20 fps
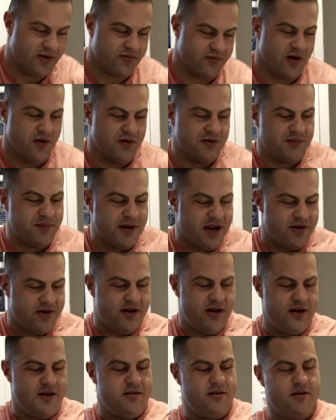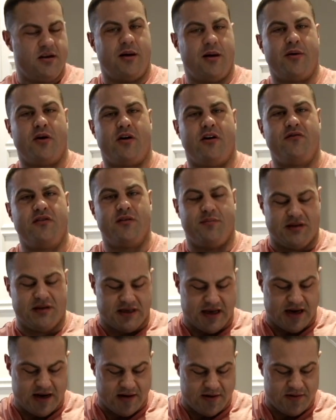the rosemary coming off the
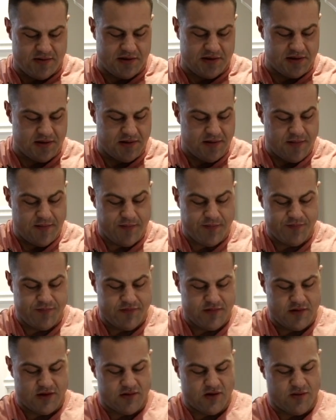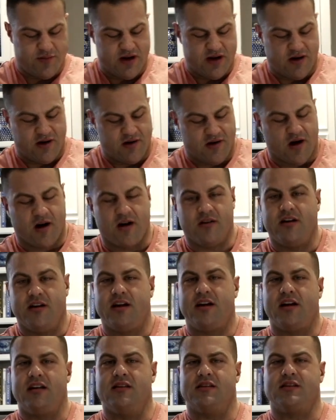potatoes, a little bit of
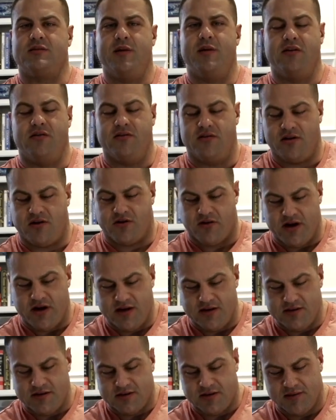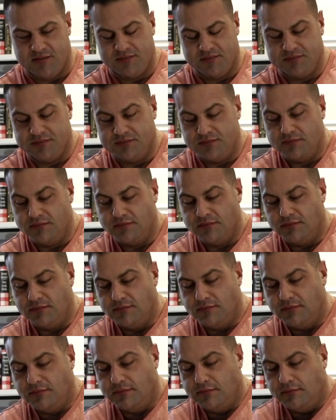garlic and the smell of the greens.
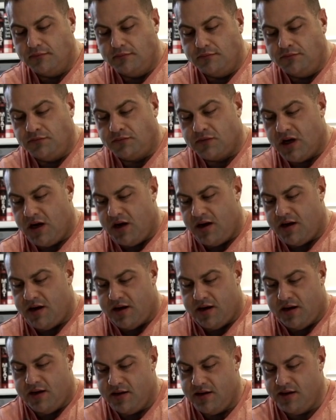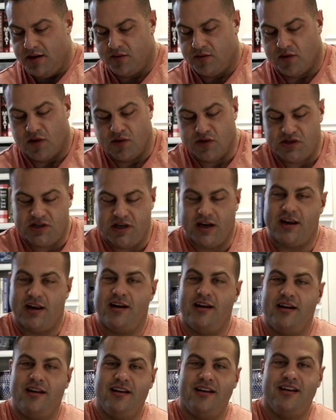Oh, and the roast
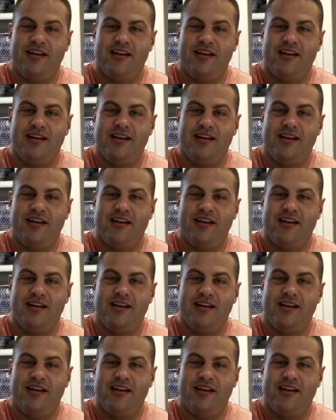chicken.